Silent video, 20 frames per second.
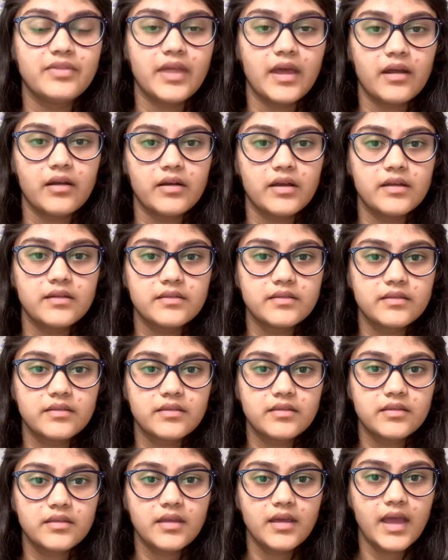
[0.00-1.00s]
there
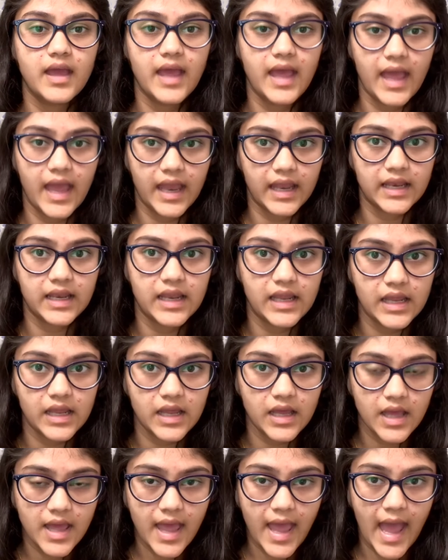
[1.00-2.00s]
is any
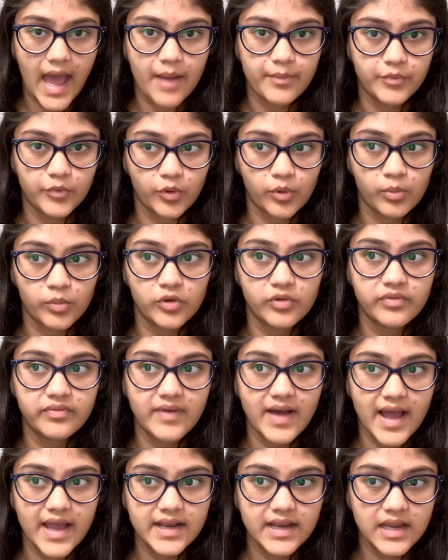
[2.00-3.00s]
abnormal
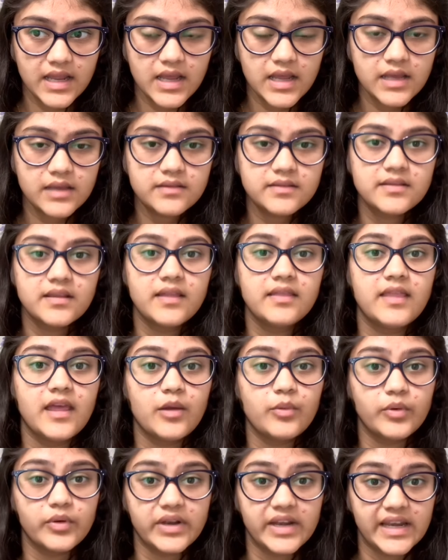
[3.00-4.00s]
findings, they
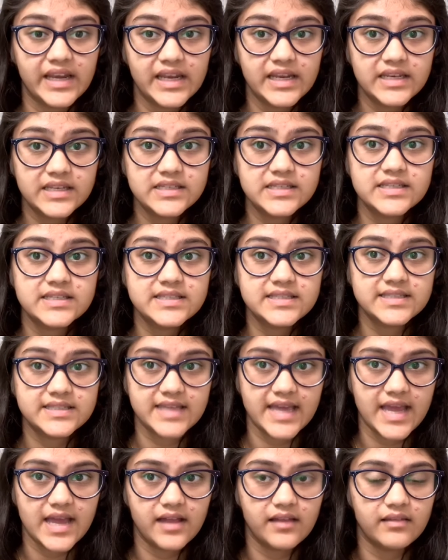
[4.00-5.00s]
will need to
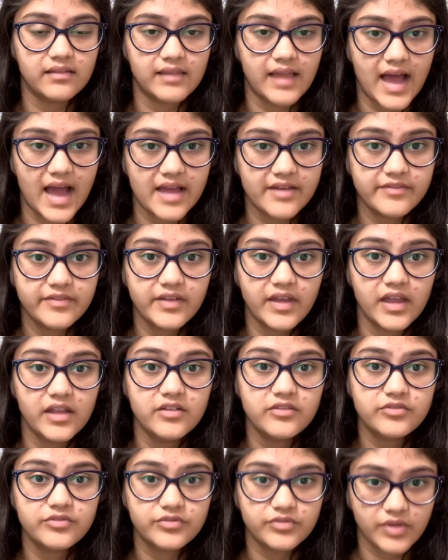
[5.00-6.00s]
stay alive
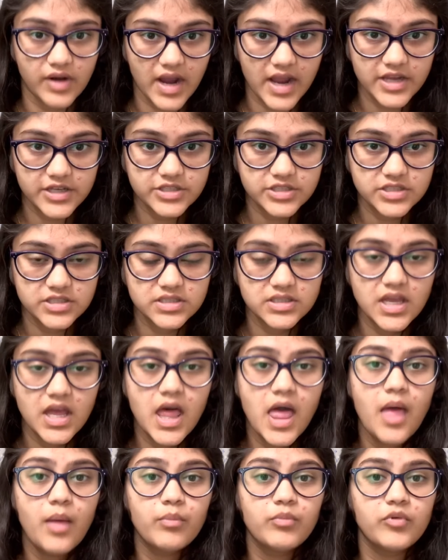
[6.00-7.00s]
and fresh
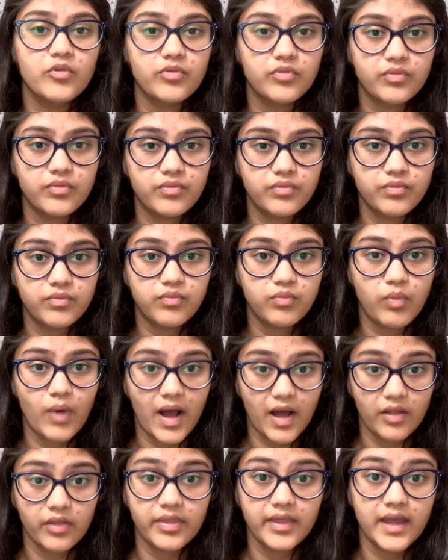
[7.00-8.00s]

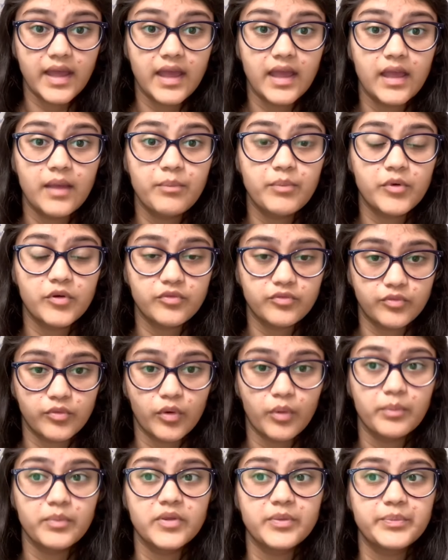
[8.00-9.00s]
while they
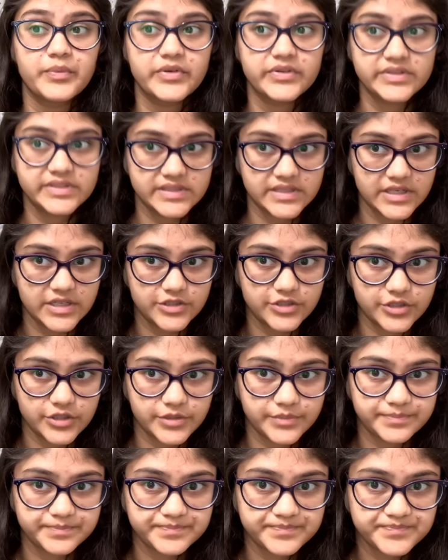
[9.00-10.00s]
perform the procedure.